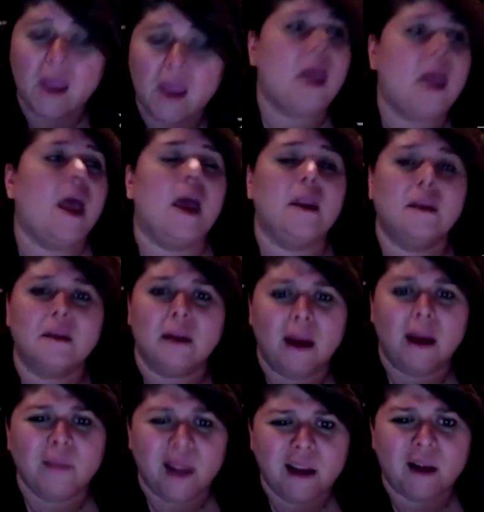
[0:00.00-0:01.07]
And
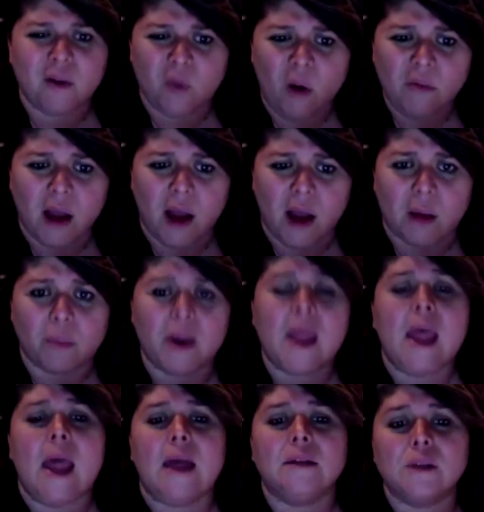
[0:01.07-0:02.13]
I'm like a grown-up.
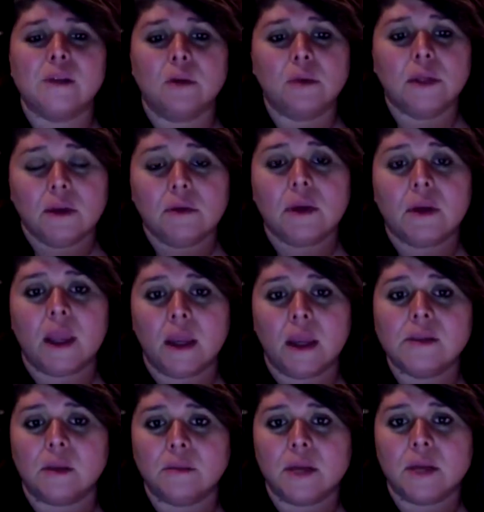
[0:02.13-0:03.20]
And so little
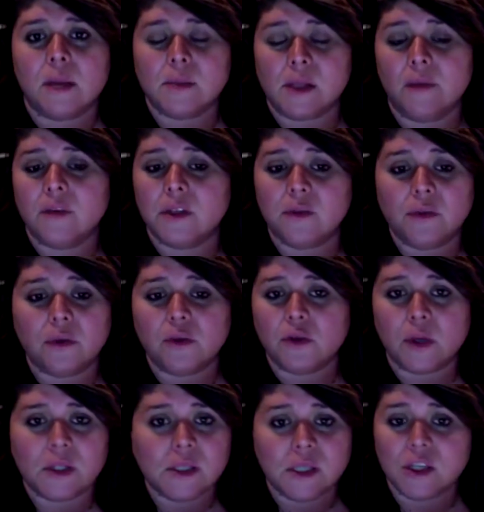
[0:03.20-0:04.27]
kids sometimes have a difficult
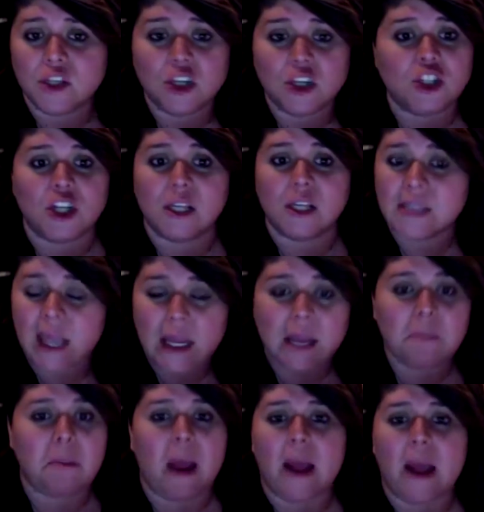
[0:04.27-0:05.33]
transition just
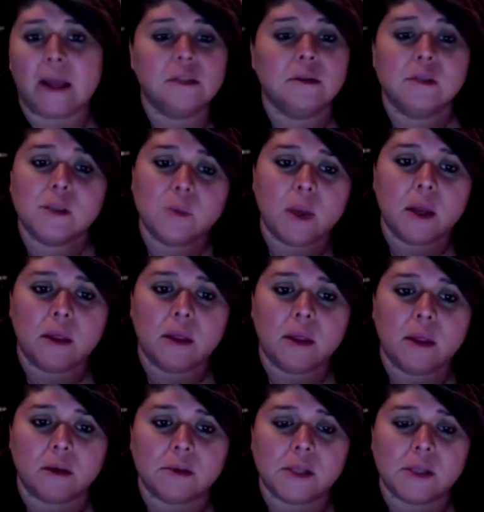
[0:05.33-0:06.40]
getting back into the swing of
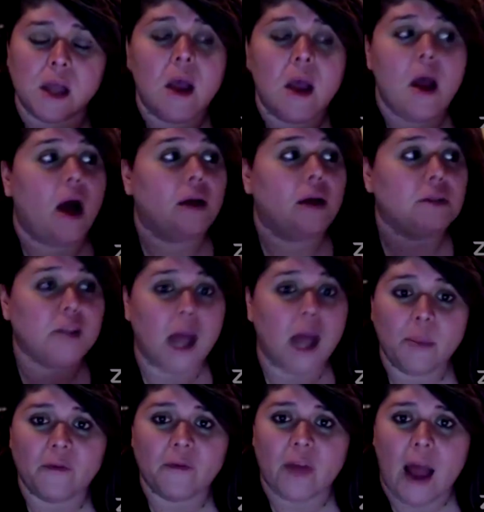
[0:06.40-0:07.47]
things. On top
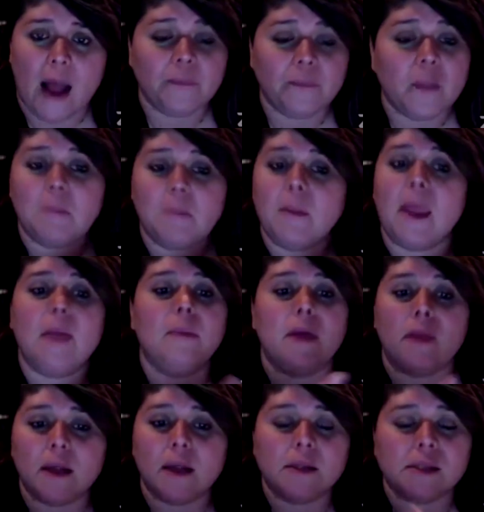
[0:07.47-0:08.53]
of that, maybe
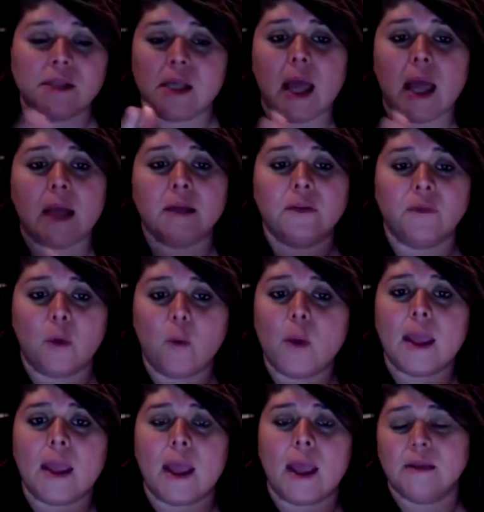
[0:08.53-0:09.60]
that's the end of a
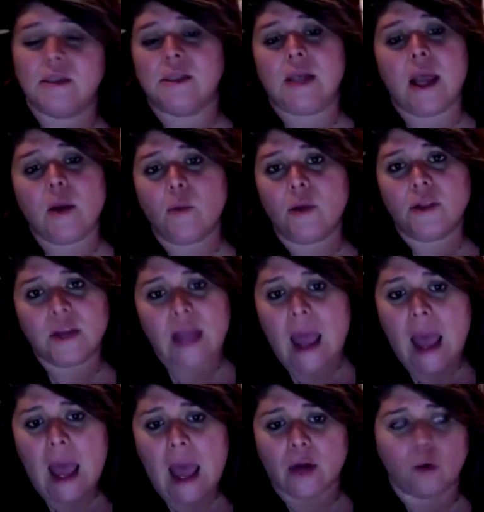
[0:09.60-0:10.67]
weekend stay with
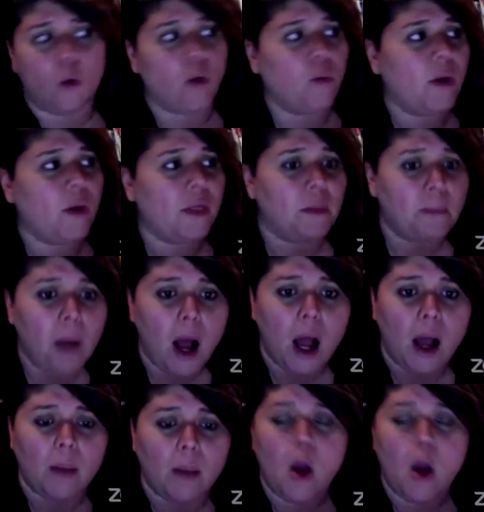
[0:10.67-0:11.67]
dad or with mom,